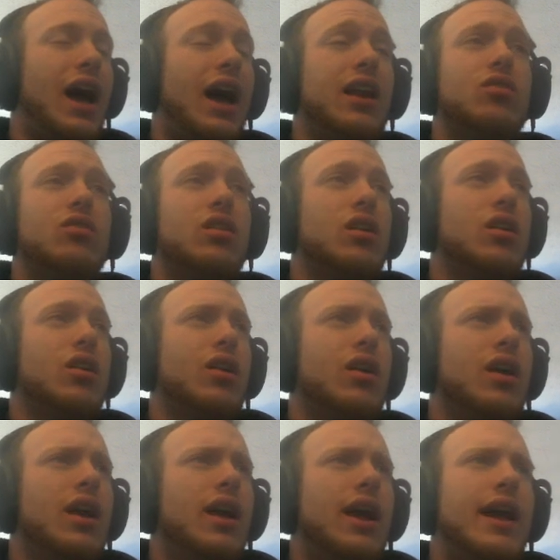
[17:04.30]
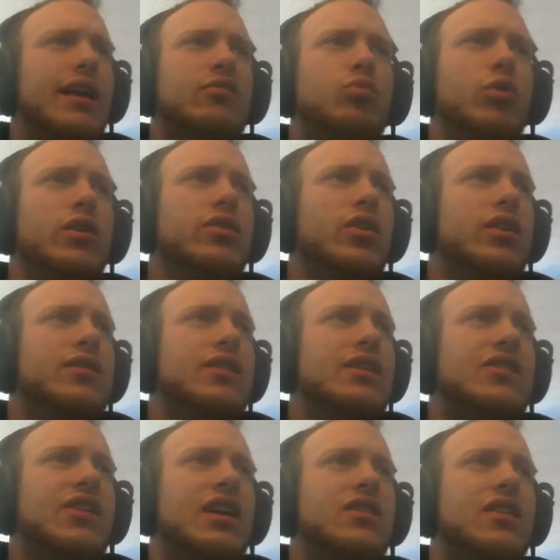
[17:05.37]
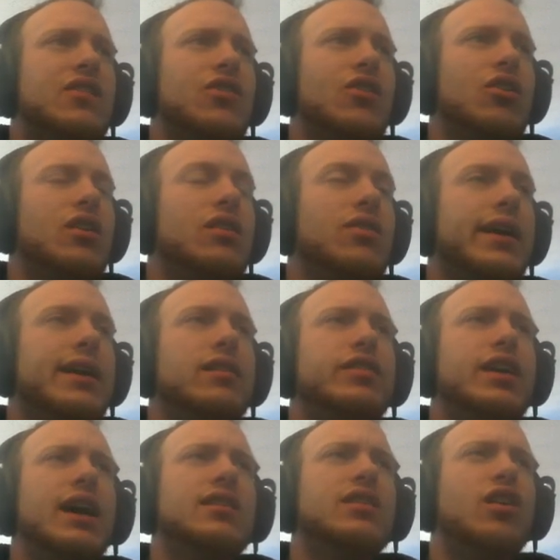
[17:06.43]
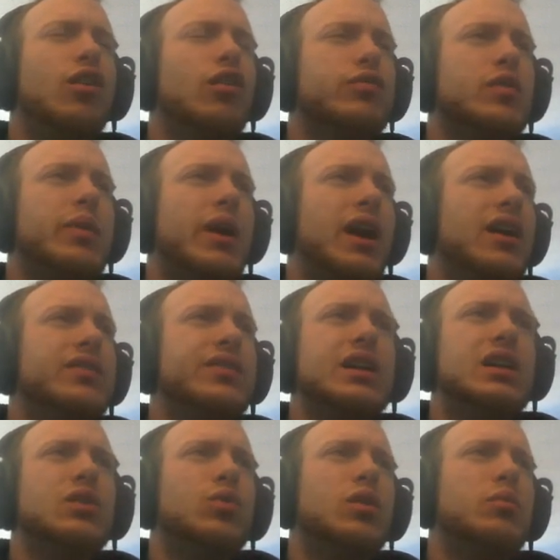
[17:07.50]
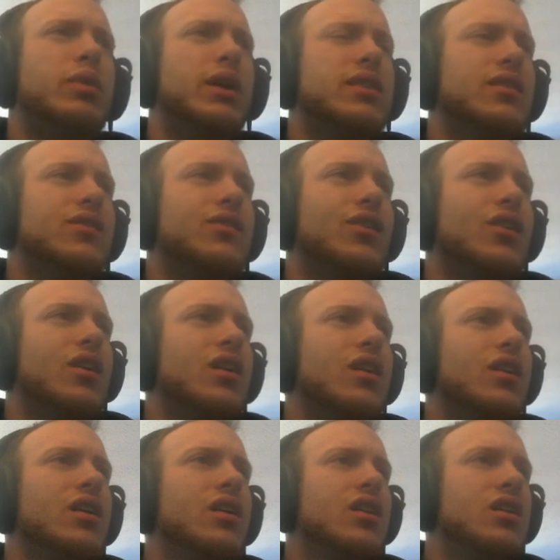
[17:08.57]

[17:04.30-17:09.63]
I don't know. It's weird, though, because he checked the turn. Like, if he had an overpair, I think he would have bet the turn.